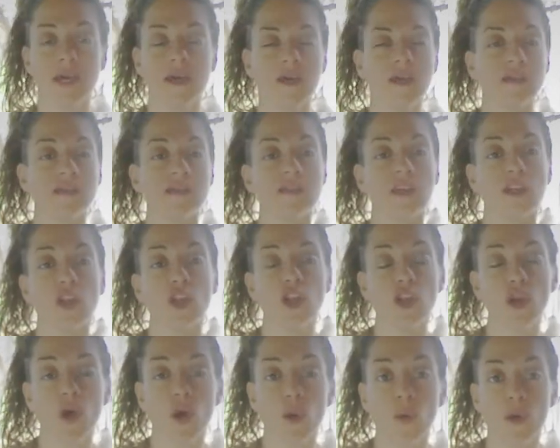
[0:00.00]
It's a
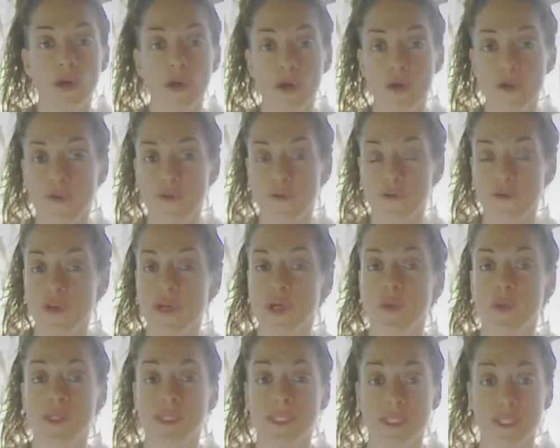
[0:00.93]
lower
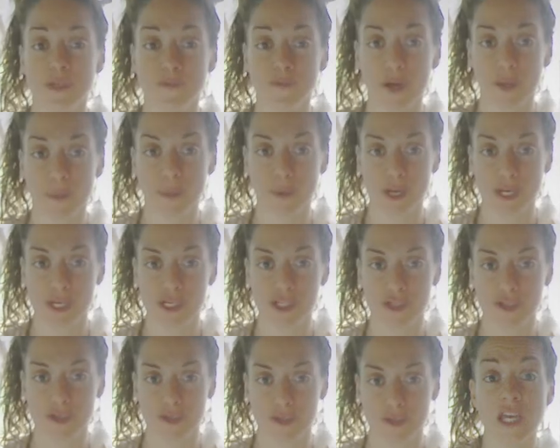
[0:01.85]
frequency
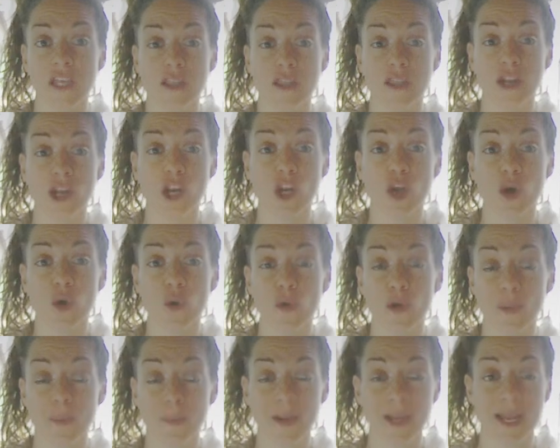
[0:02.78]
vibration in the
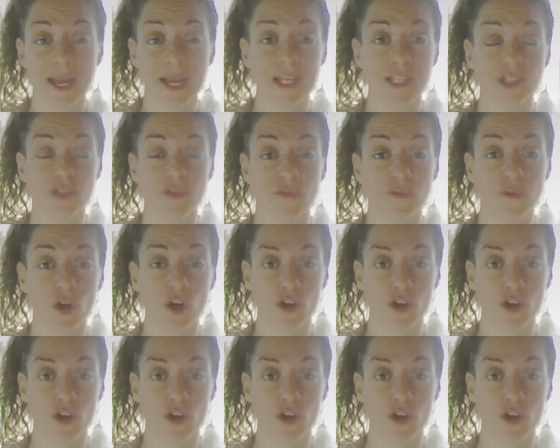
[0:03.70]
lower planes of